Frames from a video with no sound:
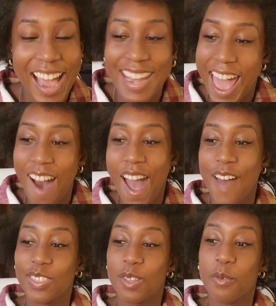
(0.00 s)
since I now
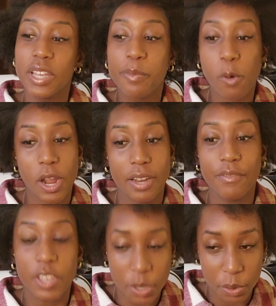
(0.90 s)
have three
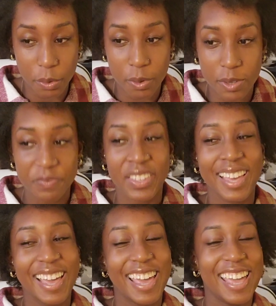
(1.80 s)
point of views,
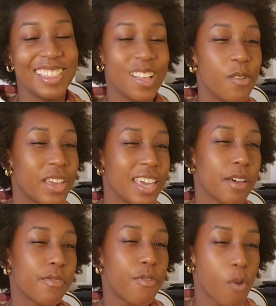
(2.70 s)
in
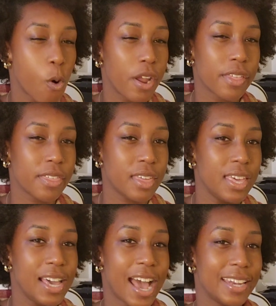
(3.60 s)
lowkey a fourth,
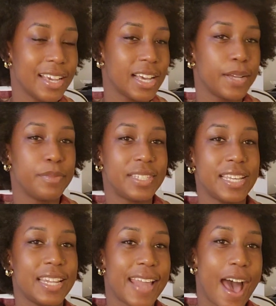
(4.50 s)
he kind of
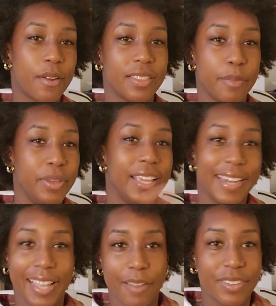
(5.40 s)
comes in and out in the
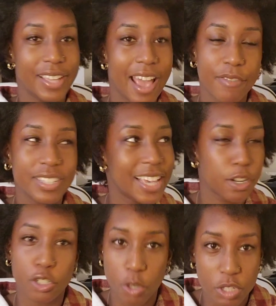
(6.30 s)
beginning every every
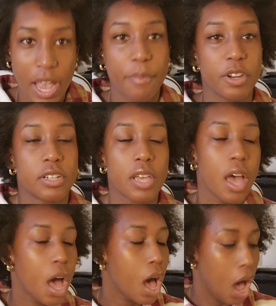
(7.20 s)
ten or so chapters.
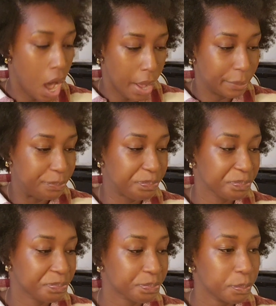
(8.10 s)

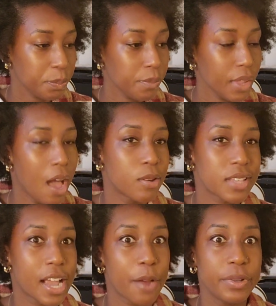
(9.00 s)
Um,
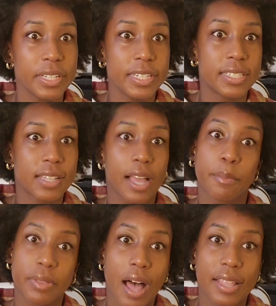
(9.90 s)
I was like, I really need to
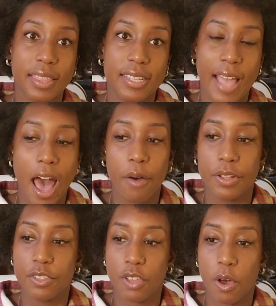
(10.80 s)
like plot this
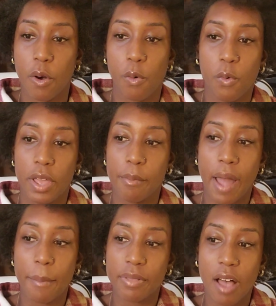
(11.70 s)
out. And so
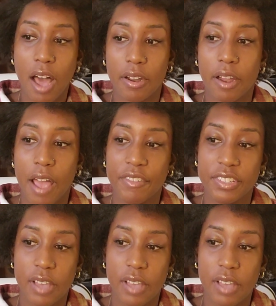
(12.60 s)
in my Plottr, I